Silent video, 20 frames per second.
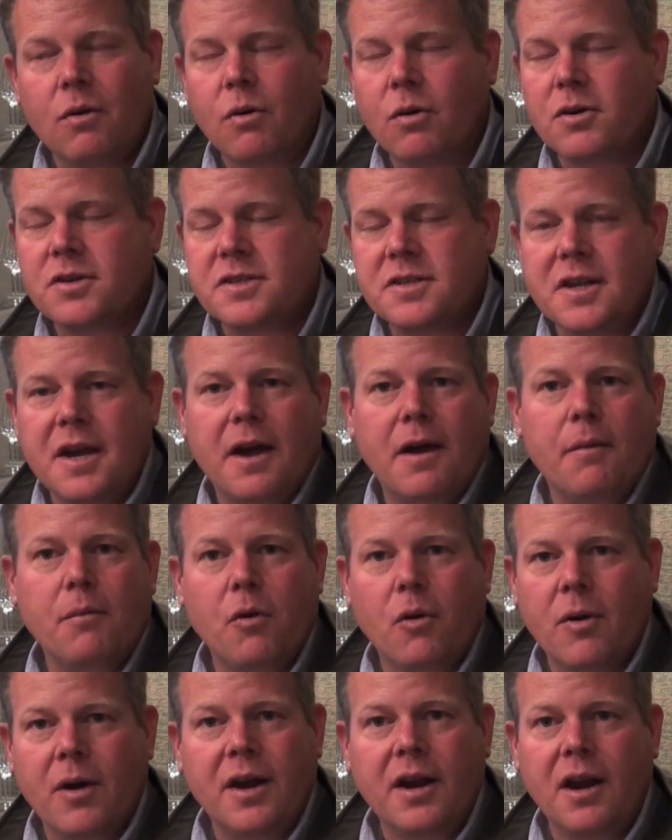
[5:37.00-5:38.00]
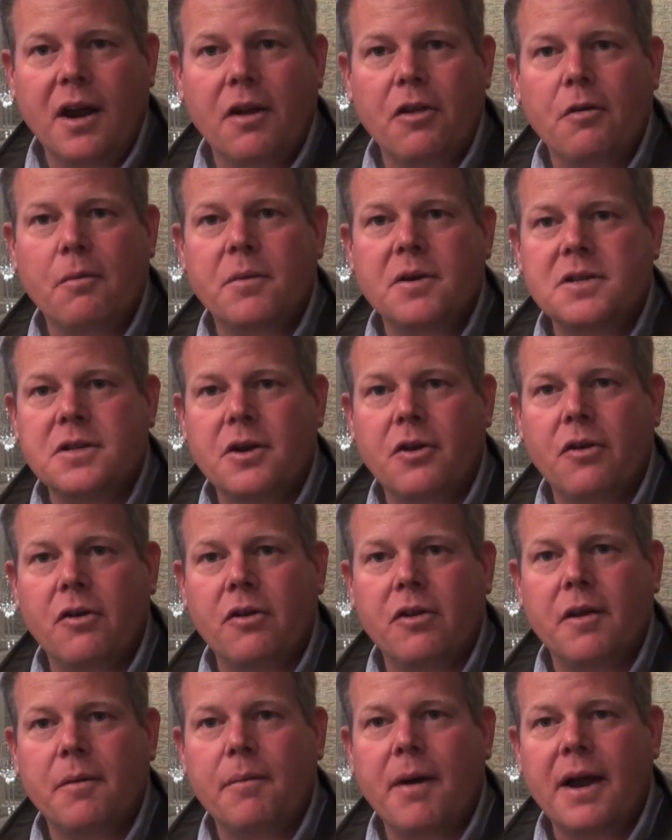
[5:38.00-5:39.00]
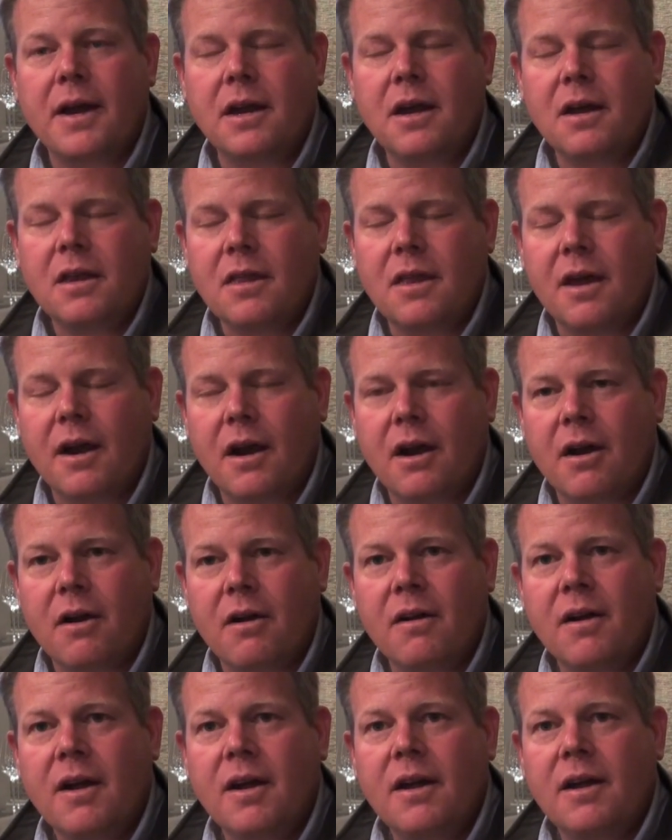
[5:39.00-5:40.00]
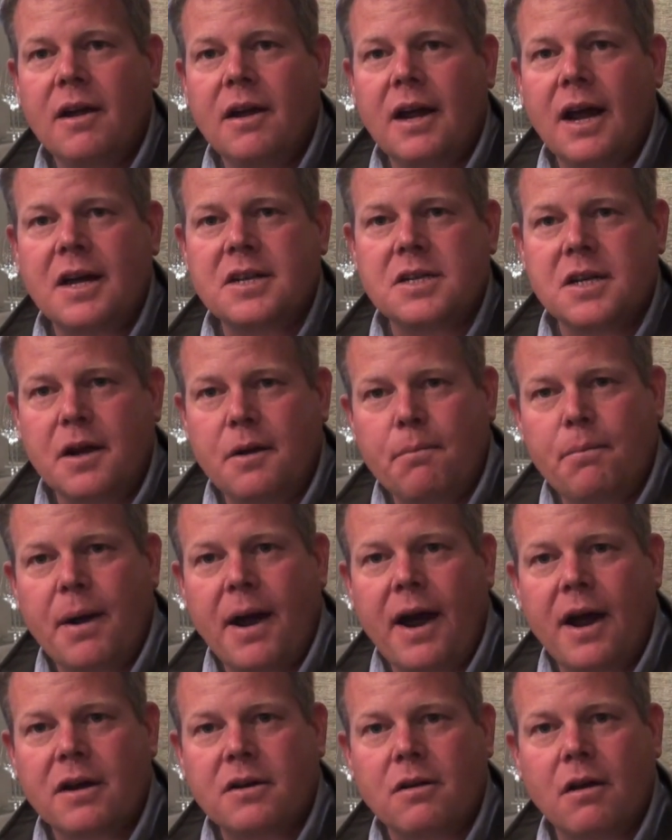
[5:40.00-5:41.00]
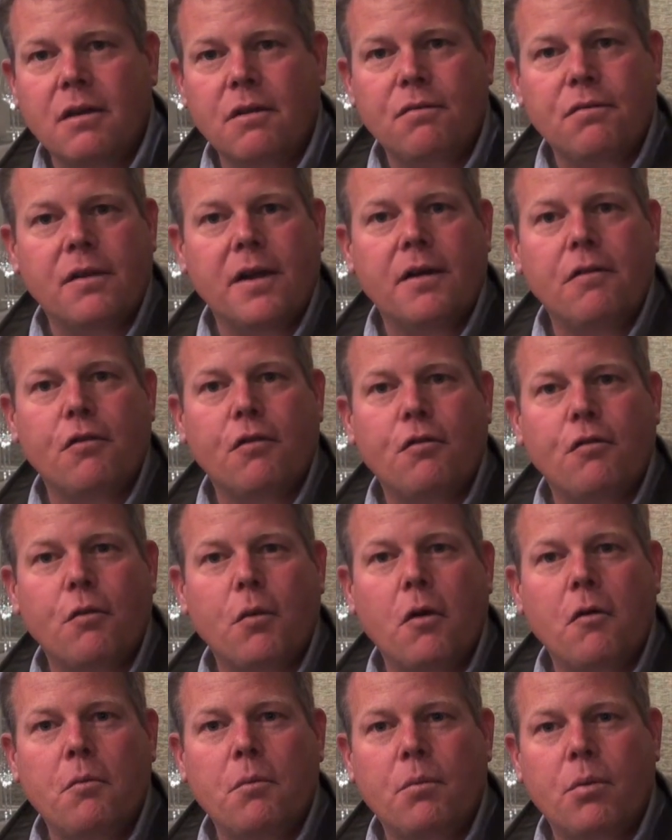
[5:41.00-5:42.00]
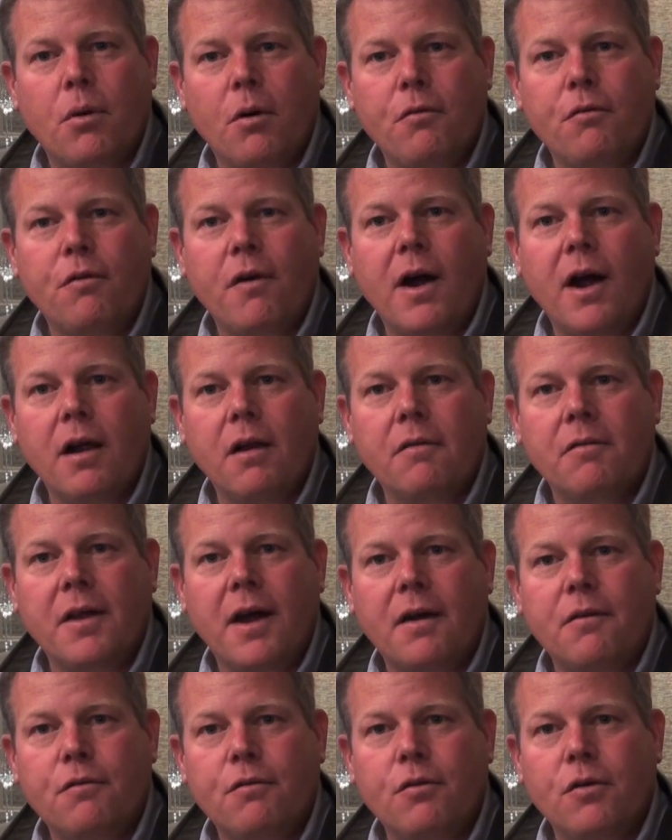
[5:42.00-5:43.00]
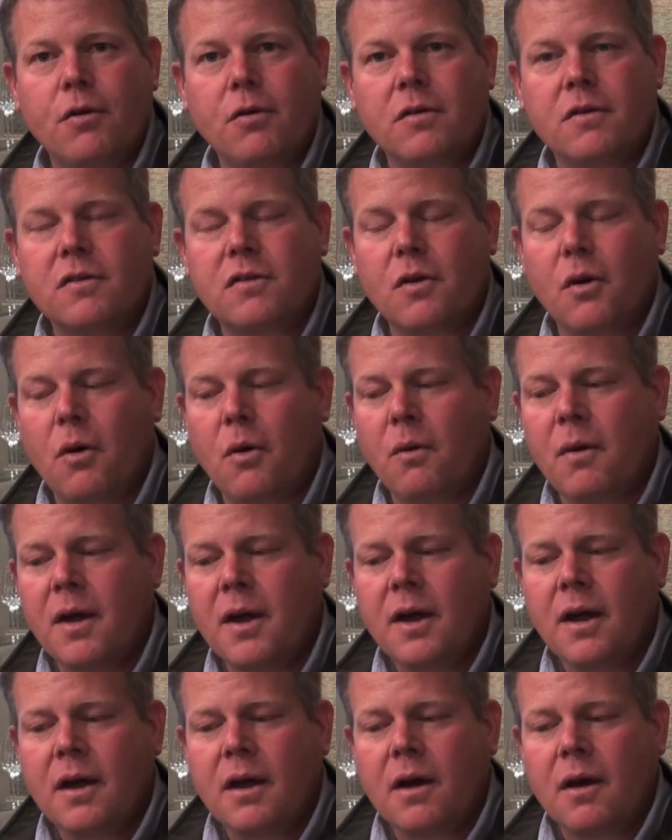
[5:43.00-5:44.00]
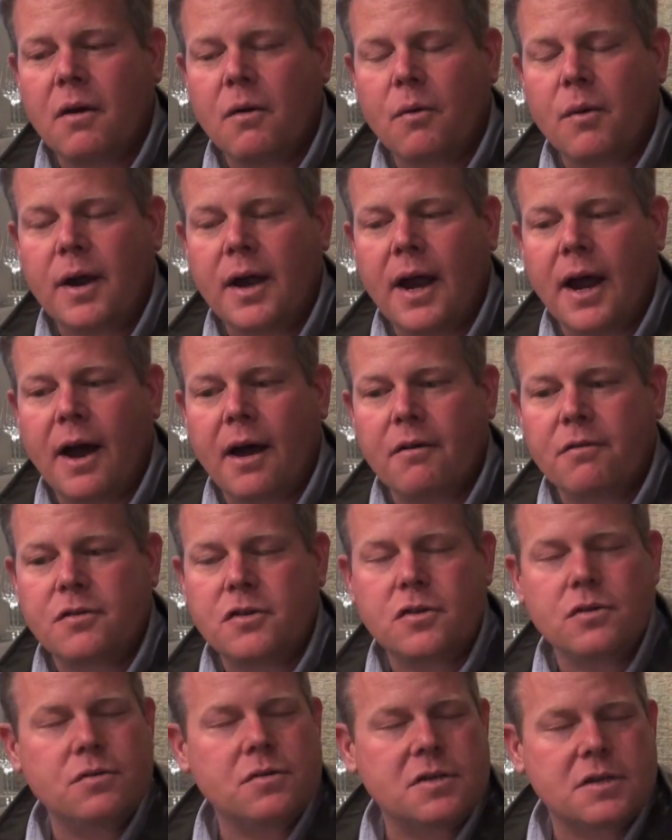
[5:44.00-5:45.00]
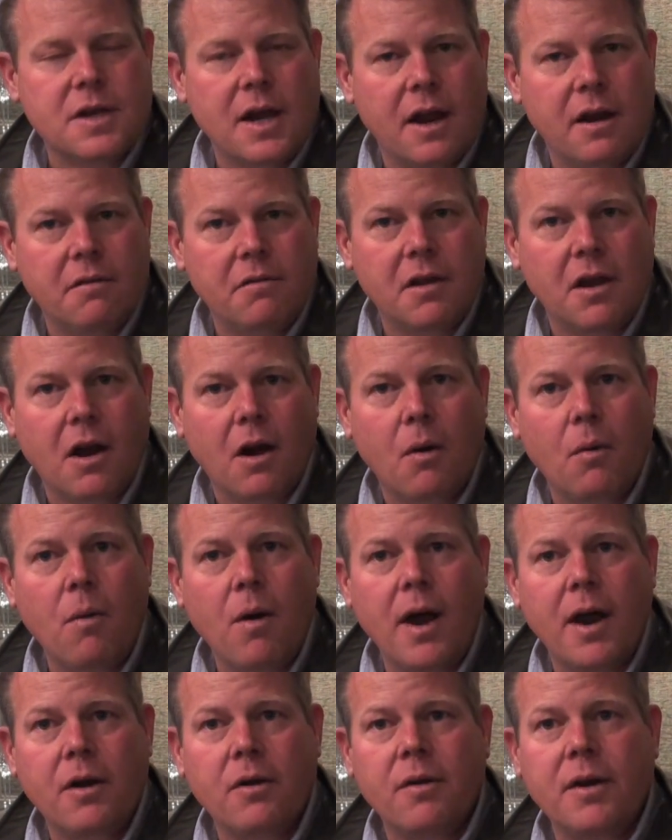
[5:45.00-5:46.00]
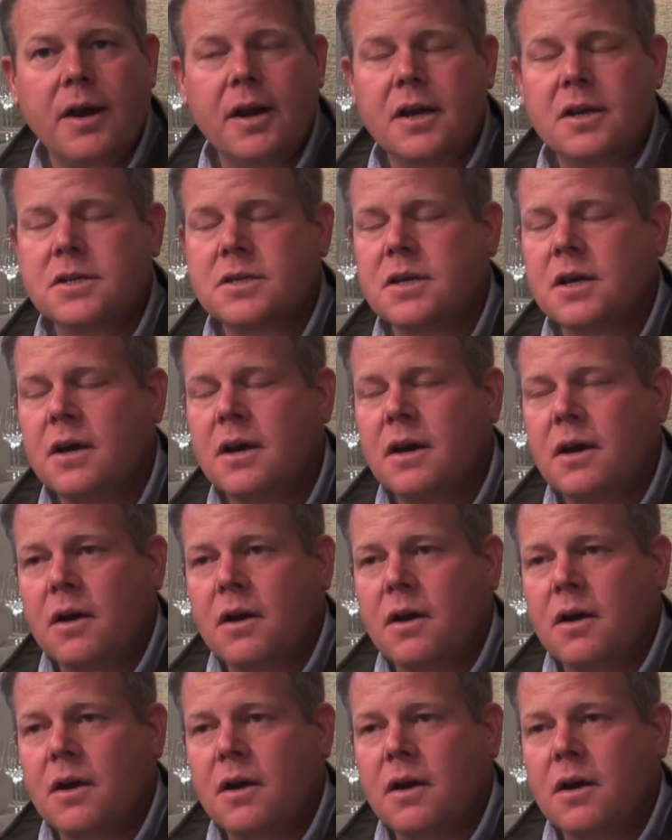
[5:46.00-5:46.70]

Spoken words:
or stem or any other material that might get there has an impact on the flavor profile of that fruit. So we have 2 state-of-the-art wineries.